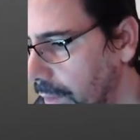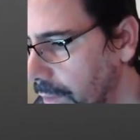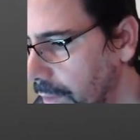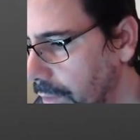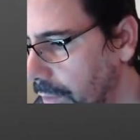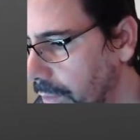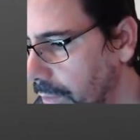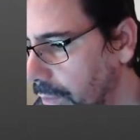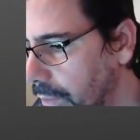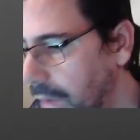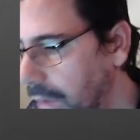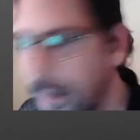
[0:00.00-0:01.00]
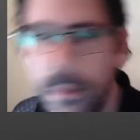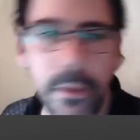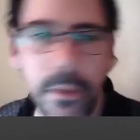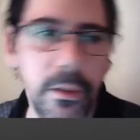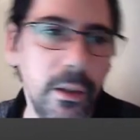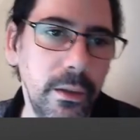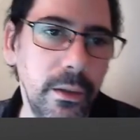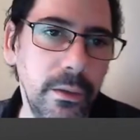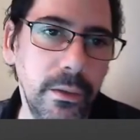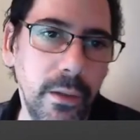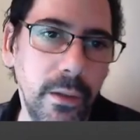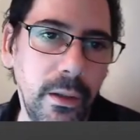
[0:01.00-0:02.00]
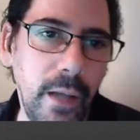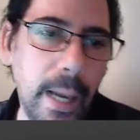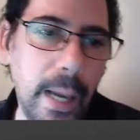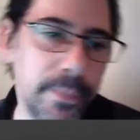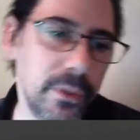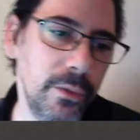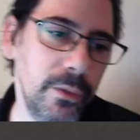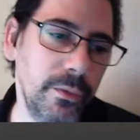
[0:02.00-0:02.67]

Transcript: So let's discuss absolute